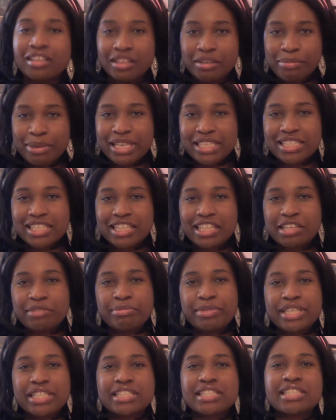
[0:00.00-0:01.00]
basically
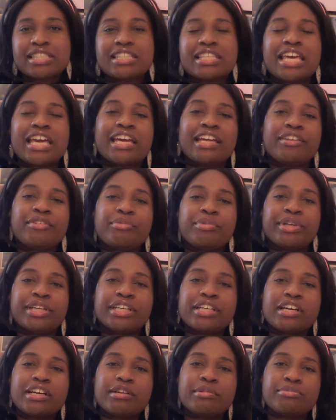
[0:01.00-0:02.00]
means is that when it
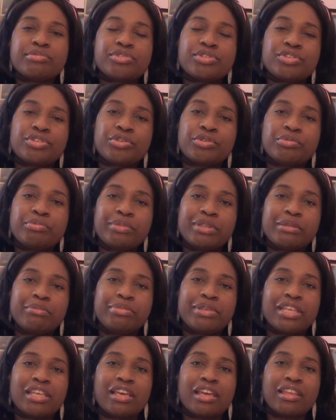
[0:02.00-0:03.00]
comes to me
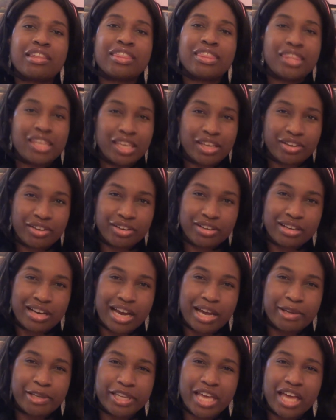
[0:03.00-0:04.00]
being a thinker,
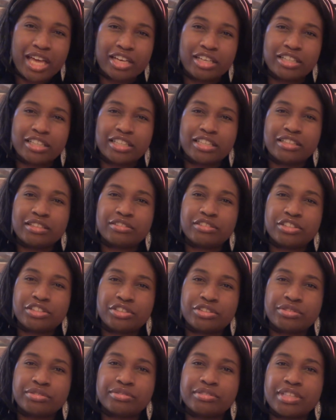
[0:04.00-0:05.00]
I kind of, you
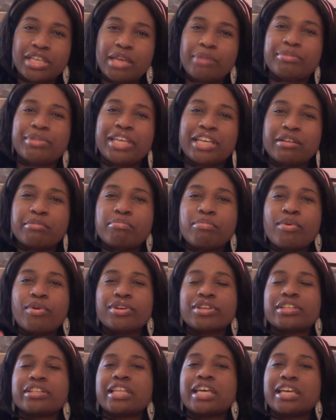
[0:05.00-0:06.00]
know, am like a
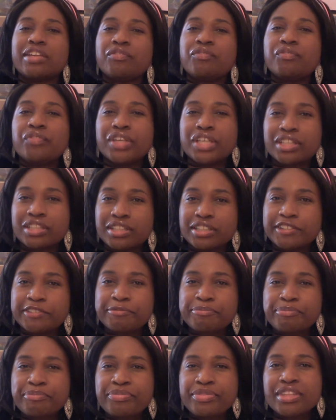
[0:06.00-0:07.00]
borderline feeler.
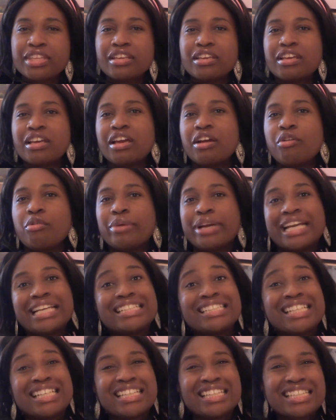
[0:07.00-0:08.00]
When I
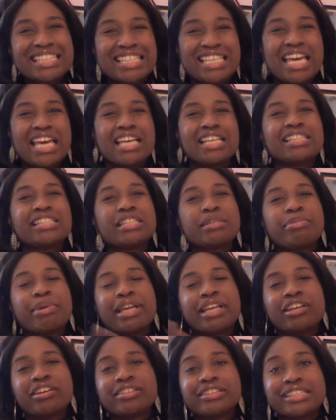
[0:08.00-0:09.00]
take the test,
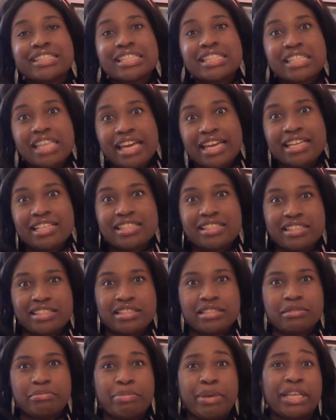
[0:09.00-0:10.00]
depending on the site,
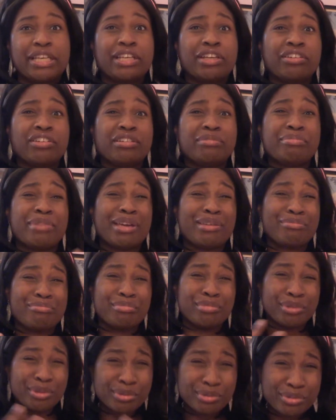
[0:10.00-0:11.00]
depending on my
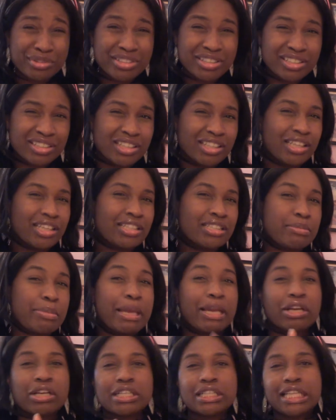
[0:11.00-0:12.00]
mood,
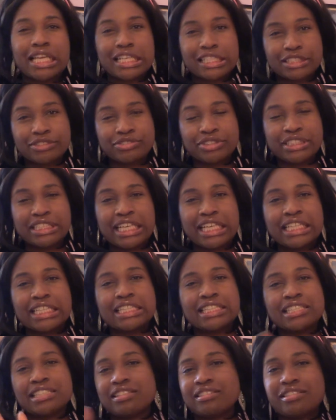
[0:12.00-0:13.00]
depending on a lot of different day
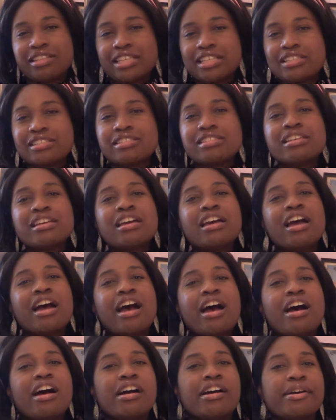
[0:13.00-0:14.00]
things,
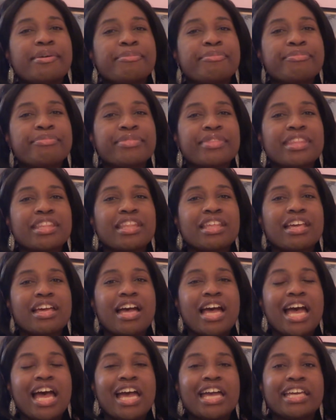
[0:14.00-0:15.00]
um,
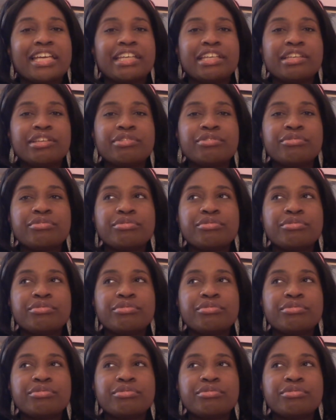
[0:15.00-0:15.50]
I